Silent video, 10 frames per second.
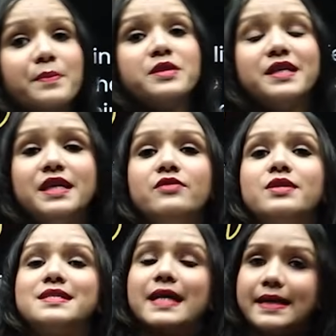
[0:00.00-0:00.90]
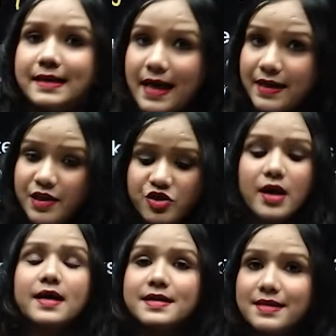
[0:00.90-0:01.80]
the keywords like courage,
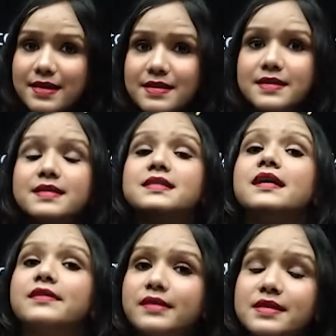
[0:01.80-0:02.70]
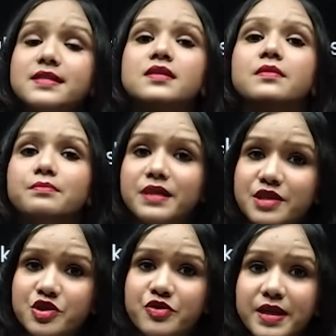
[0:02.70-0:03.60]
success, risk,
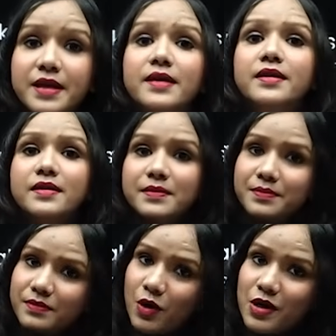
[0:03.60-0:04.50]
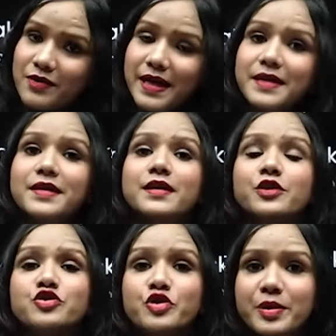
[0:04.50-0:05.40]
mystery. All right, you
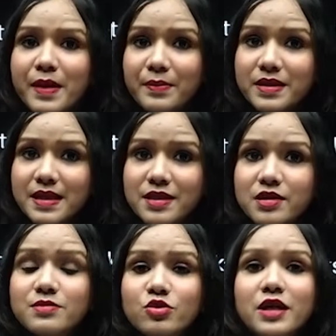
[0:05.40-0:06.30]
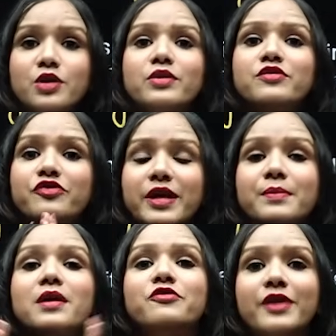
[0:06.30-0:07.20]
should remember these terms so that you can frame
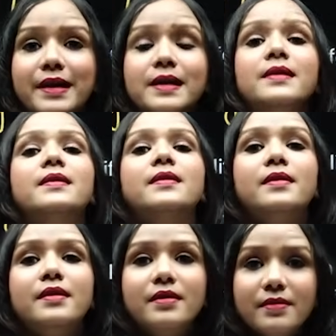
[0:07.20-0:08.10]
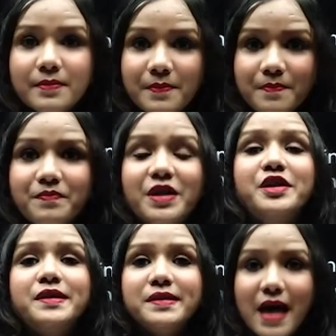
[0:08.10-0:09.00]
a well
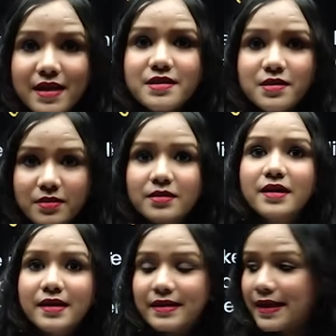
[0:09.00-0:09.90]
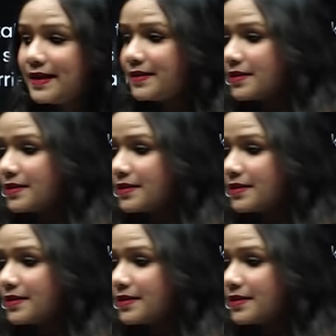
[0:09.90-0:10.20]
written answer, right?